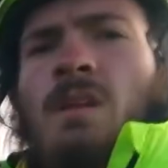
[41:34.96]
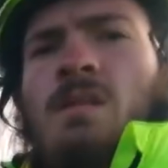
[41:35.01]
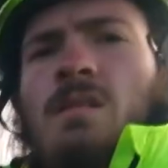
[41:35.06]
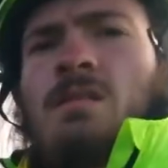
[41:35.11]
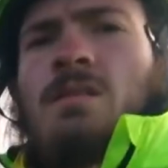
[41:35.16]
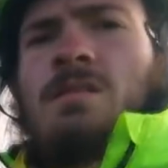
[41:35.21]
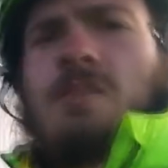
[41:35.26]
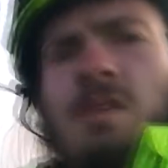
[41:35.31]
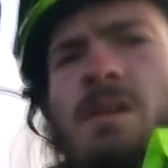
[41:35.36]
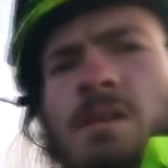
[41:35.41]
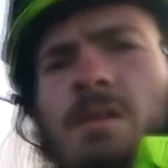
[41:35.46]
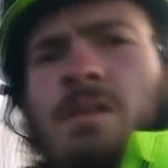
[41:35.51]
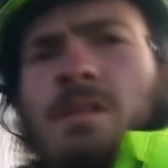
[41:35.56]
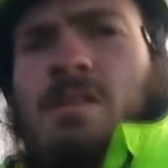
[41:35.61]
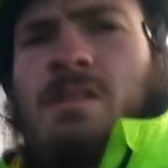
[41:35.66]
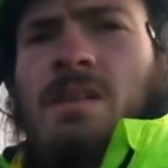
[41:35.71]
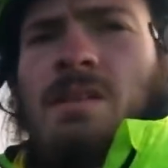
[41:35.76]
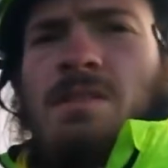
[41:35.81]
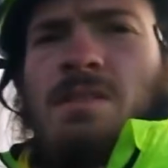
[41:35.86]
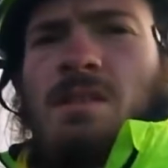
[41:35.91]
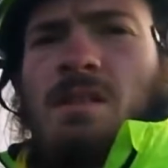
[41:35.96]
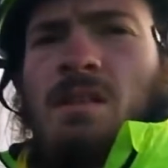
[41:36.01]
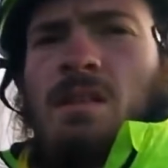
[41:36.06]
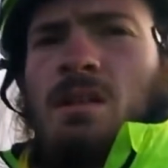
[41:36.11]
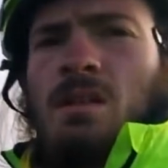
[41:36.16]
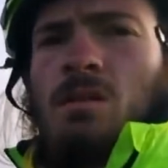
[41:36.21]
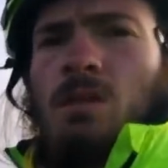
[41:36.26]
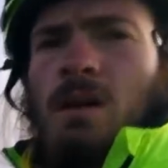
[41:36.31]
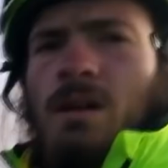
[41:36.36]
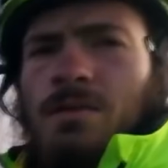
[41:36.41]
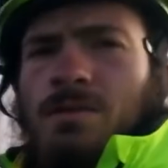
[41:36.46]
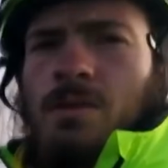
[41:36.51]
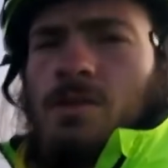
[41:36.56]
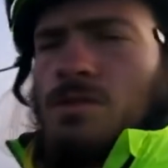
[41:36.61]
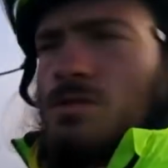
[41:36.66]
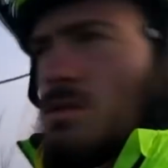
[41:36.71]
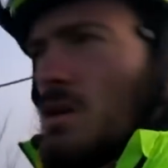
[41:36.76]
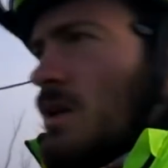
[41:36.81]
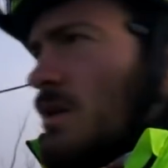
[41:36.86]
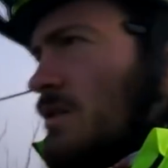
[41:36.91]
So there's actually quite a few
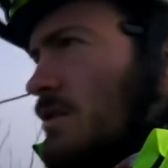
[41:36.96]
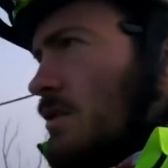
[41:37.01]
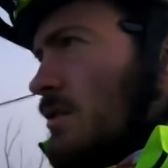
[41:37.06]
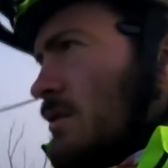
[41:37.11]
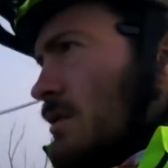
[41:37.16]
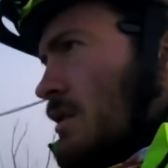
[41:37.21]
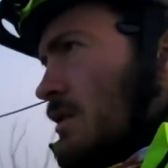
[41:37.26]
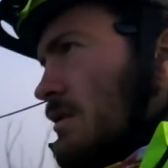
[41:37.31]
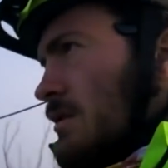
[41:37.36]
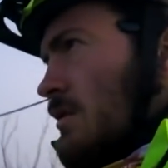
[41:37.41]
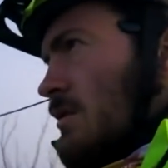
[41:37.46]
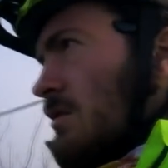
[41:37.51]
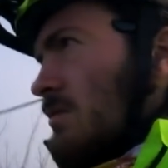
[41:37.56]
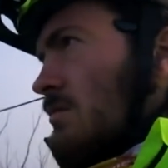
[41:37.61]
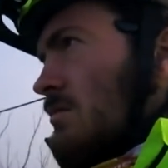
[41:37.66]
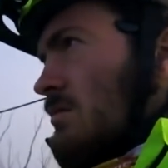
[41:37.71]
trucks on this